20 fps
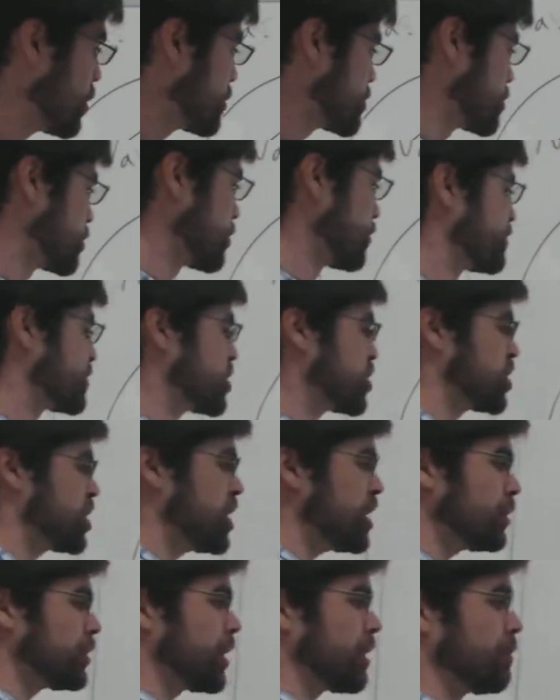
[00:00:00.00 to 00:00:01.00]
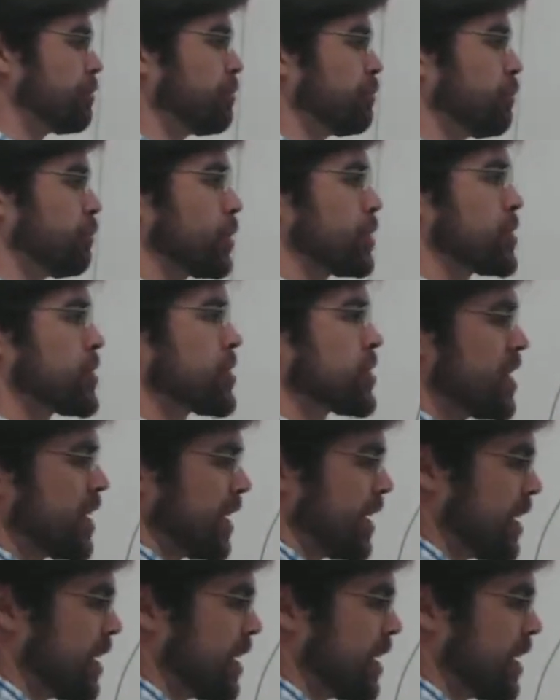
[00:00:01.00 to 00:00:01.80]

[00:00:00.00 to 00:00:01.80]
So the shielding force